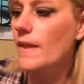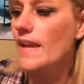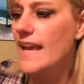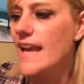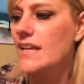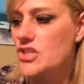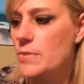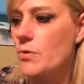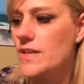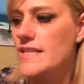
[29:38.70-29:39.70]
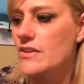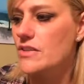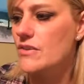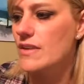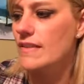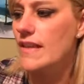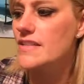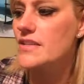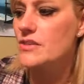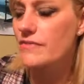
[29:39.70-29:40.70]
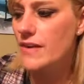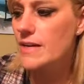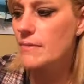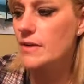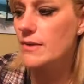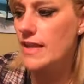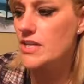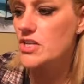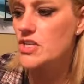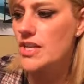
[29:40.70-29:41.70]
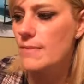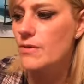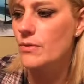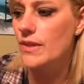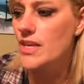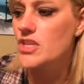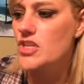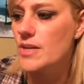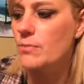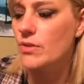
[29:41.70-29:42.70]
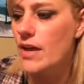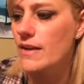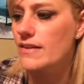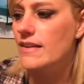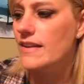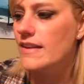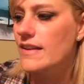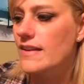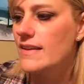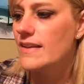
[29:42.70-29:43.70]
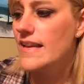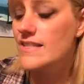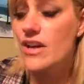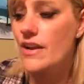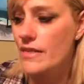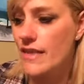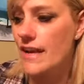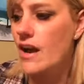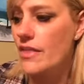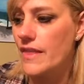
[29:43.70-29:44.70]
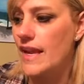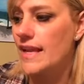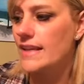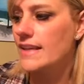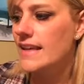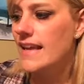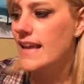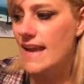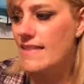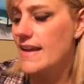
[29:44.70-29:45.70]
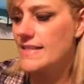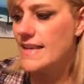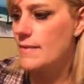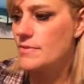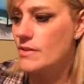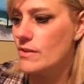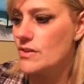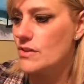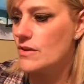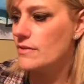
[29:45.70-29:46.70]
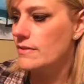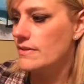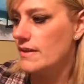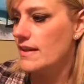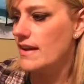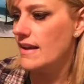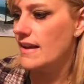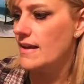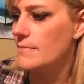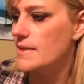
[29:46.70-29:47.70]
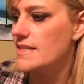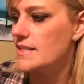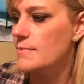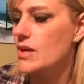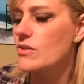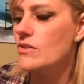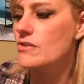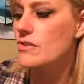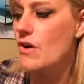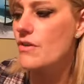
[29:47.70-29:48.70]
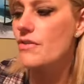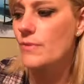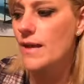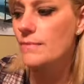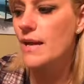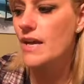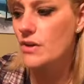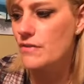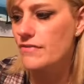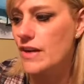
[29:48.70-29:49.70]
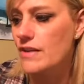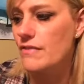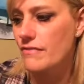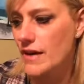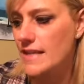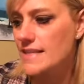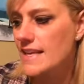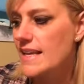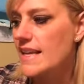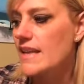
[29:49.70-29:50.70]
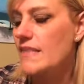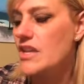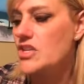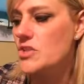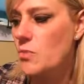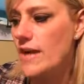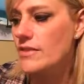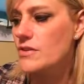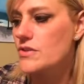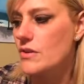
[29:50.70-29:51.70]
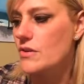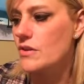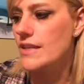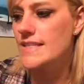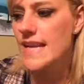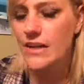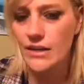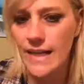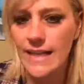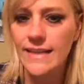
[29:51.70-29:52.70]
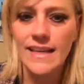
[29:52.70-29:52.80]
And she points out too that unless there's freedom in a relationship, the relationship is not authentic. And that's absolutely true. It says, big girls aren't threatened by a new friend of a friend. They just widen their circle and take her in.